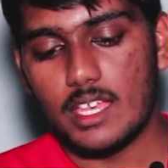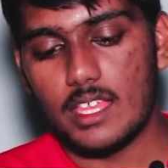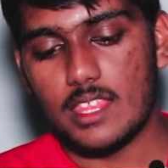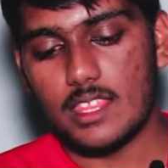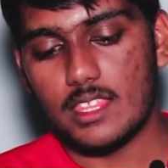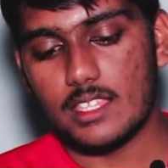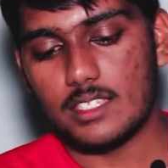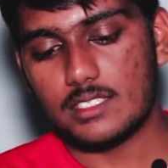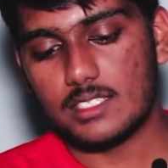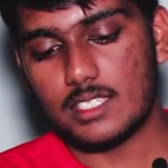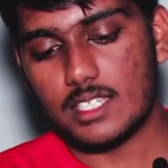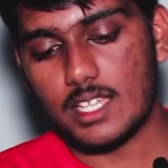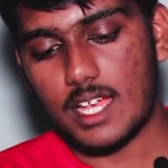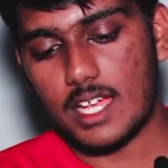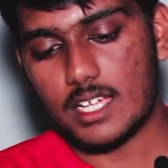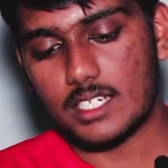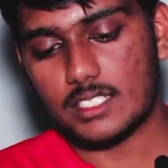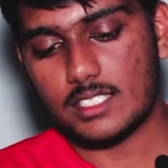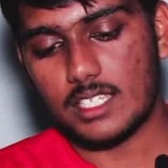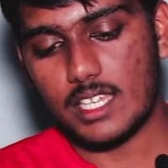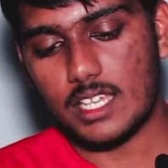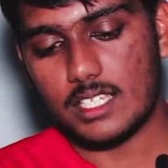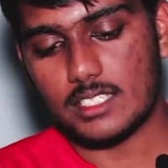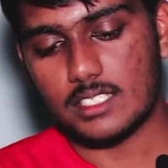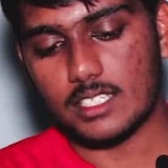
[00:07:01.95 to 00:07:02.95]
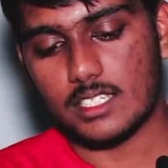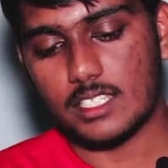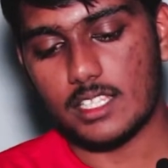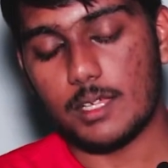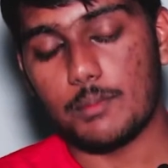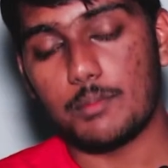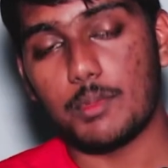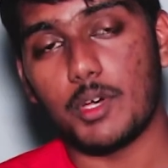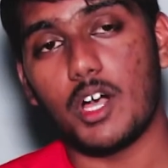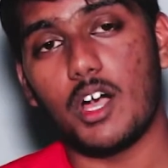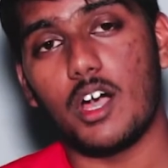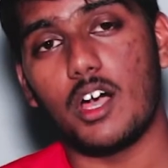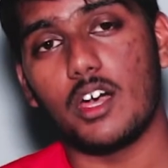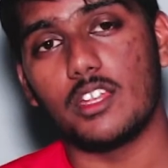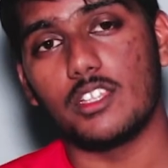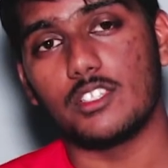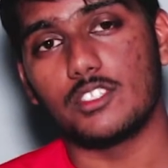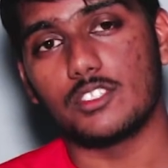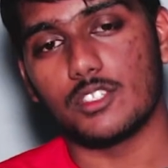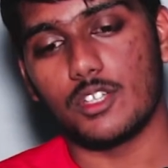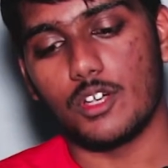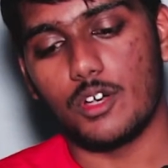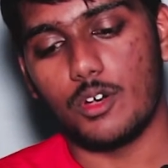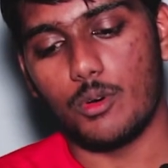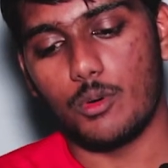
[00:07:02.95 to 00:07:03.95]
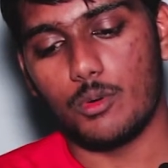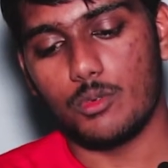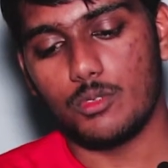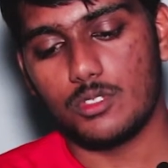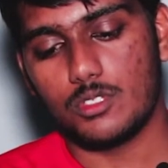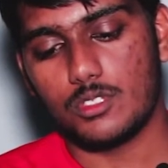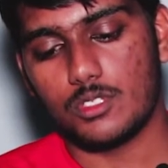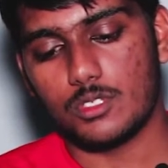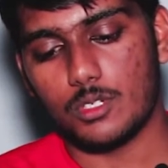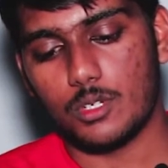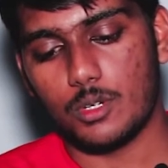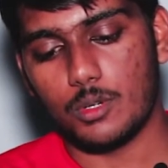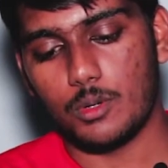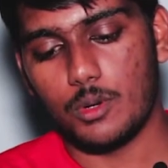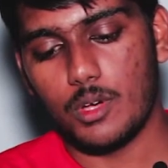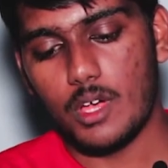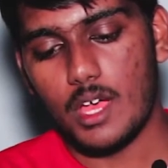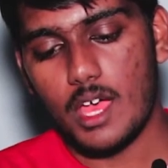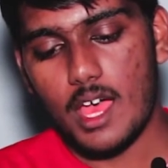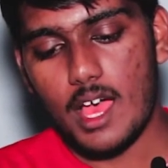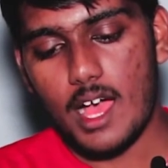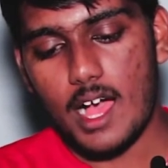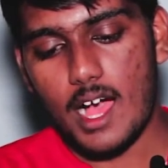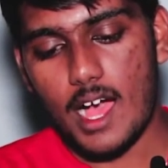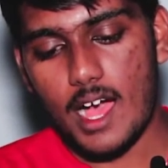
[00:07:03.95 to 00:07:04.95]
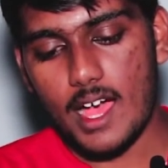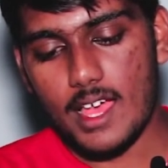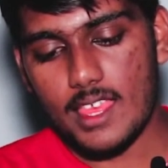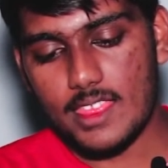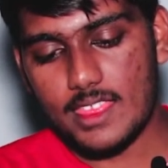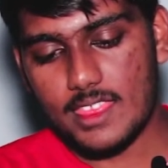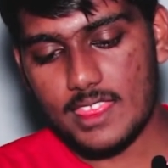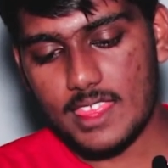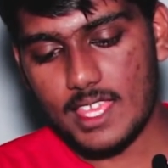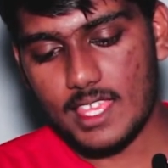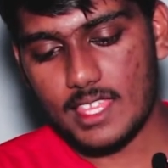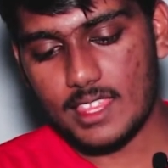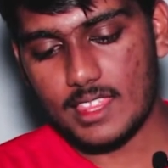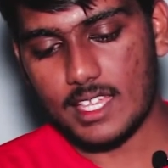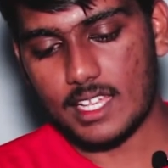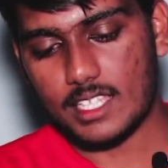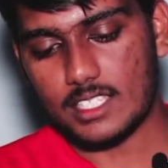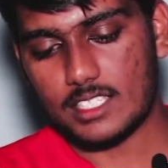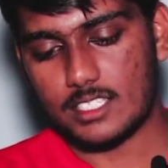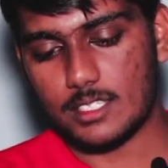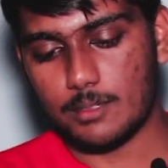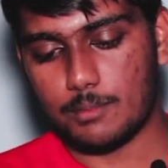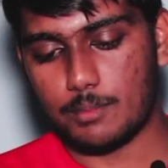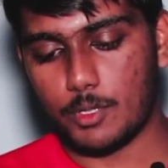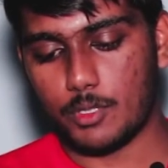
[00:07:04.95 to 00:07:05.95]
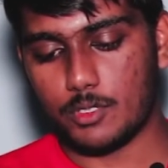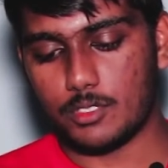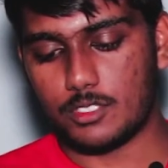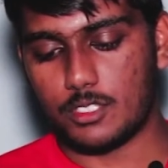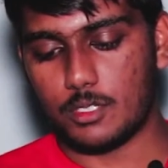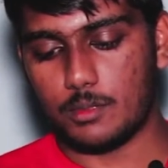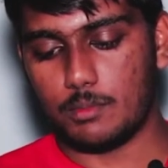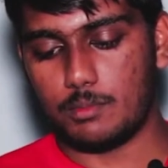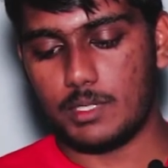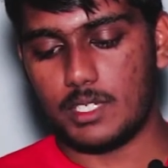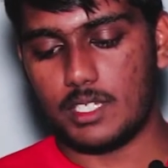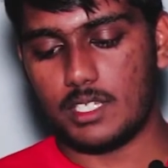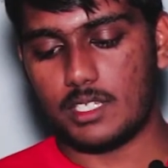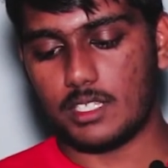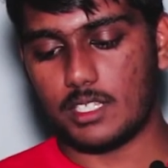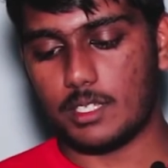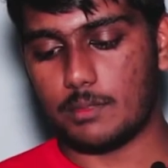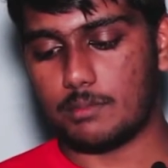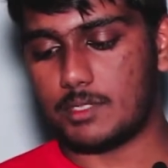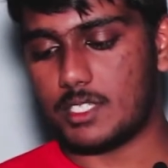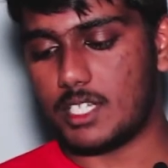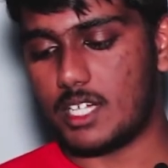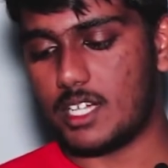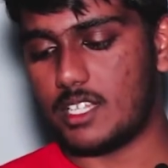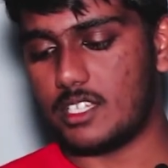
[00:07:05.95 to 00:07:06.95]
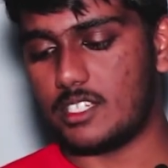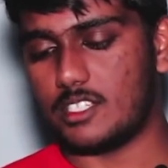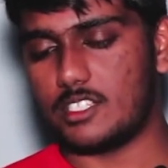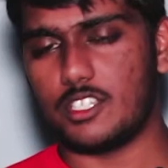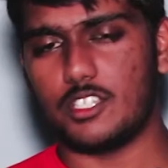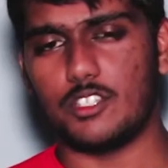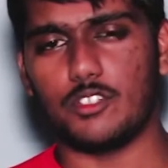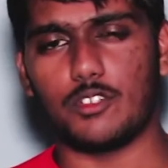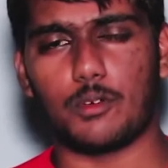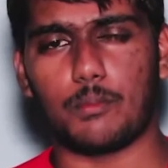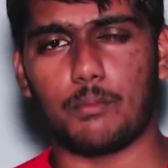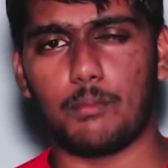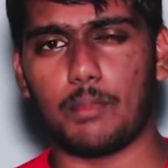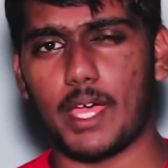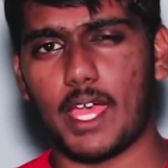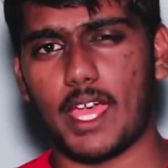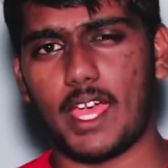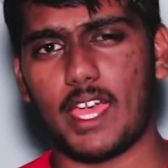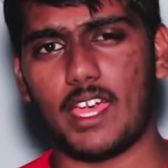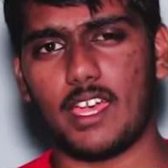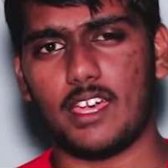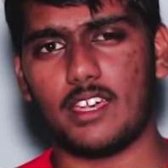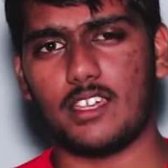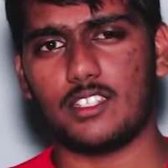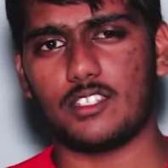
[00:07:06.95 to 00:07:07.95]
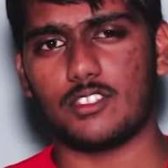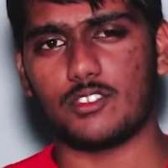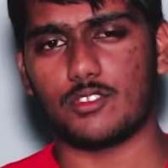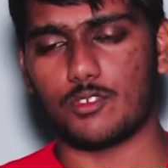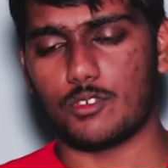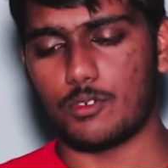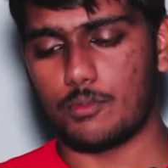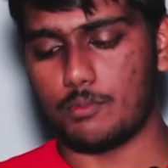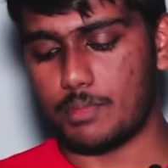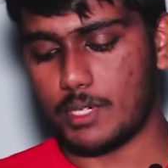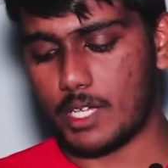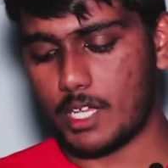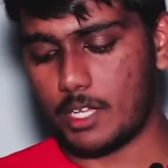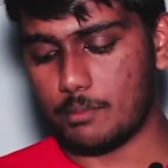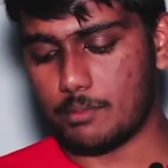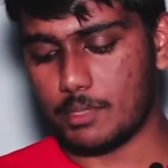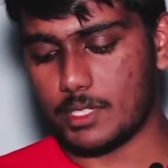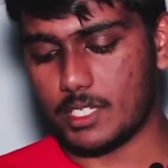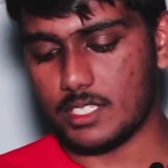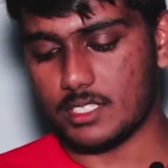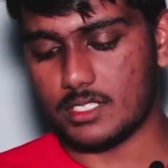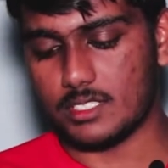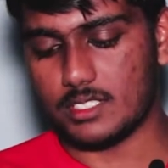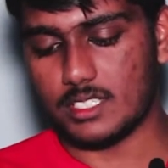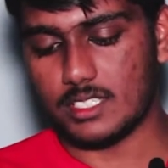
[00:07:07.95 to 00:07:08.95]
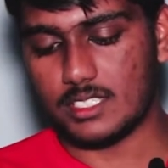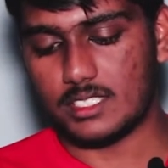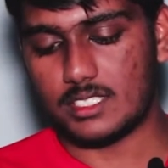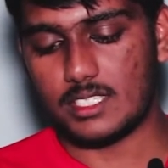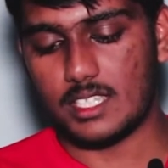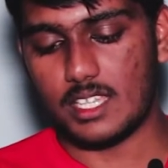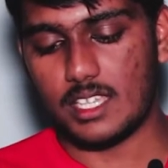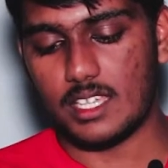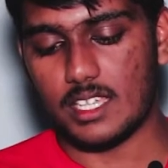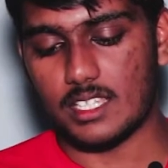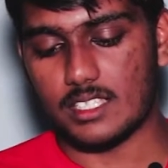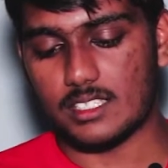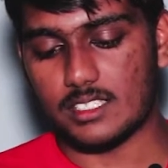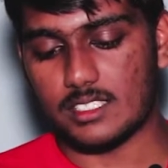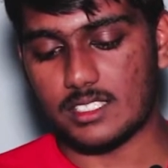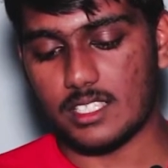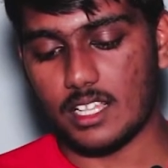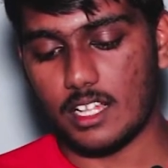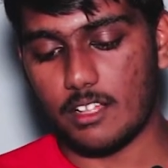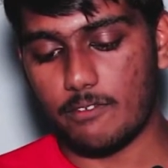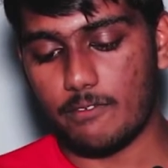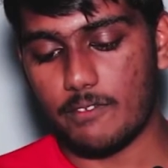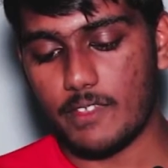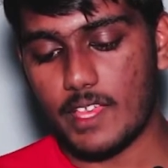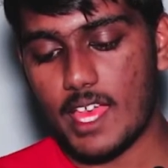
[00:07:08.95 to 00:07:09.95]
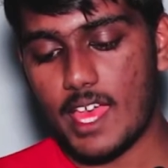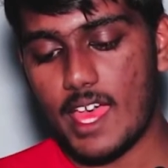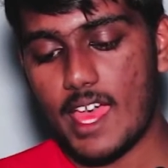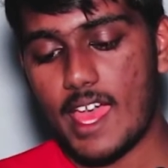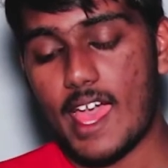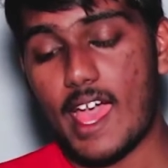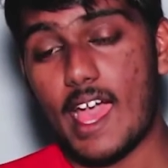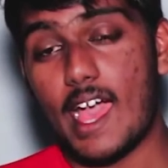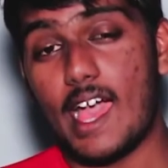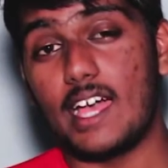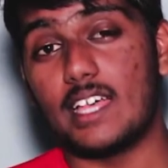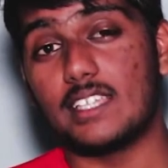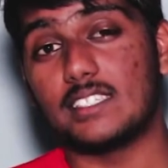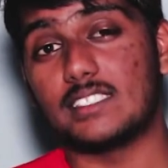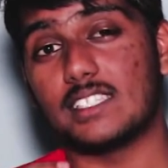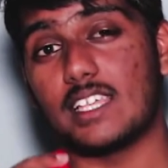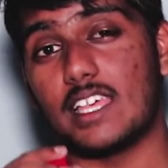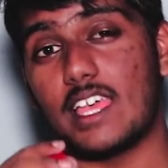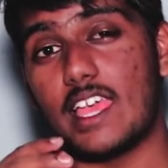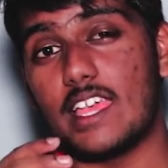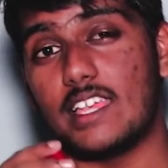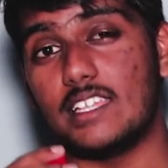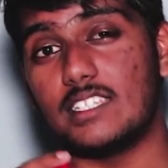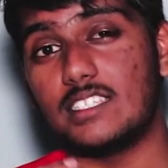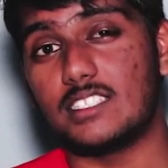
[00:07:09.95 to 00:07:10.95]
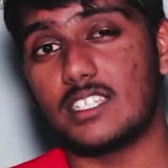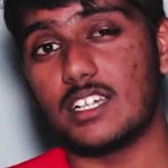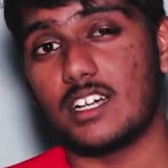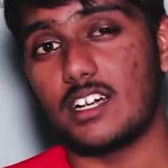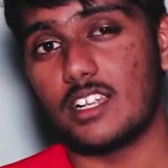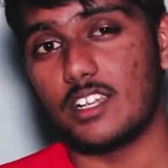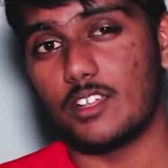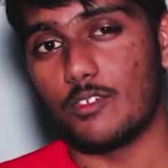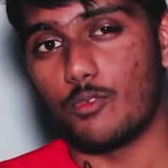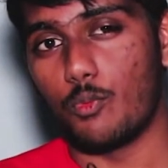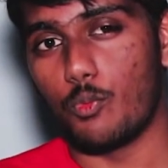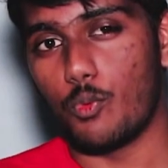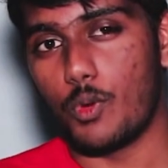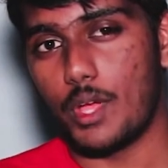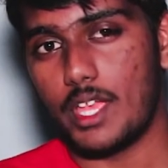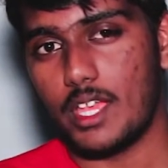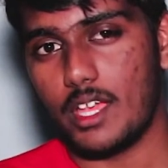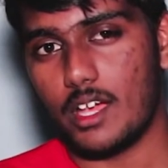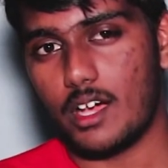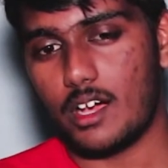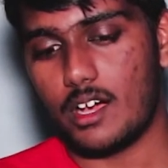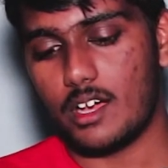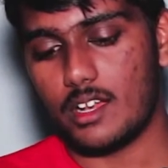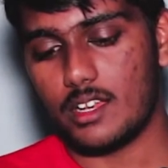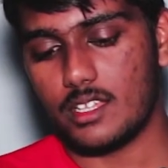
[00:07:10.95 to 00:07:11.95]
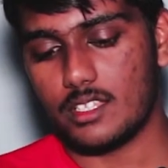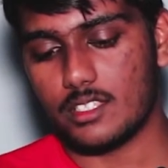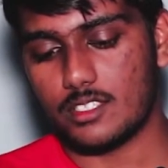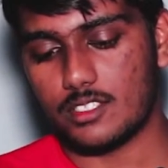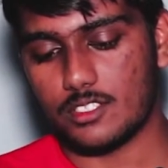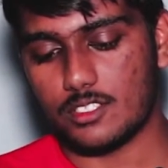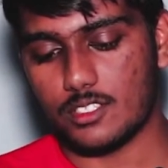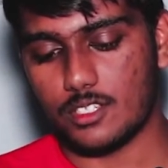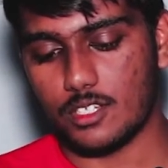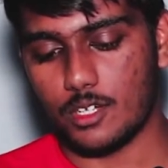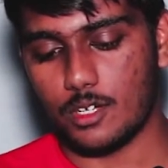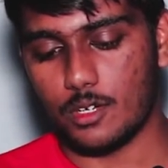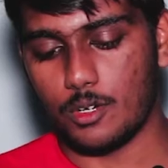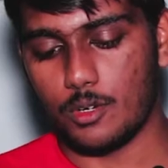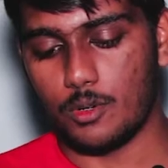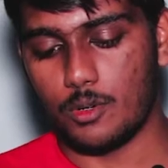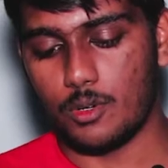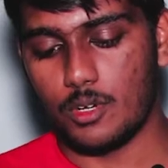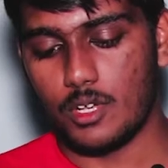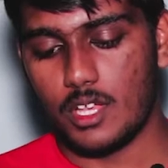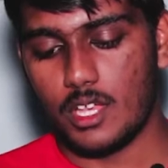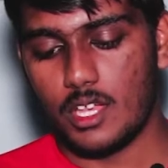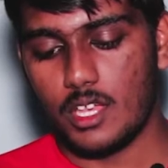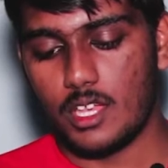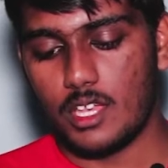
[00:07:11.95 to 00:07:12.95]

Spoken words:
This thing actually has a clip on its own, so I think that's supposed to be clipped onto your pant or belt, because this thing itself has a ton of weight on it, so